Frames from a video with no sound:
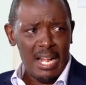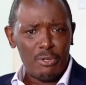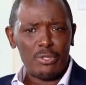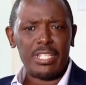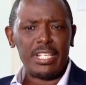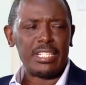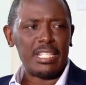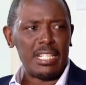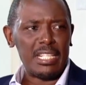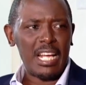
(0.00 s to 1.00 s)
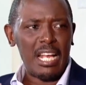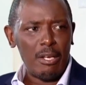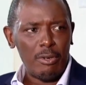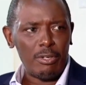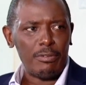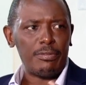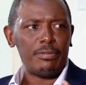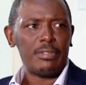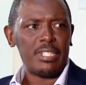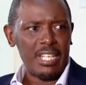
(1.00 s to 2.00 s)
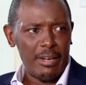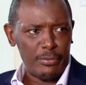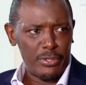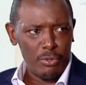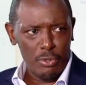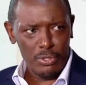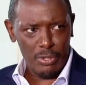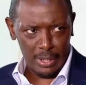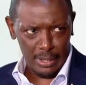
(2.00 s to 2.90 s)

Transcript: And those things, there's a lot of stuff which goes on.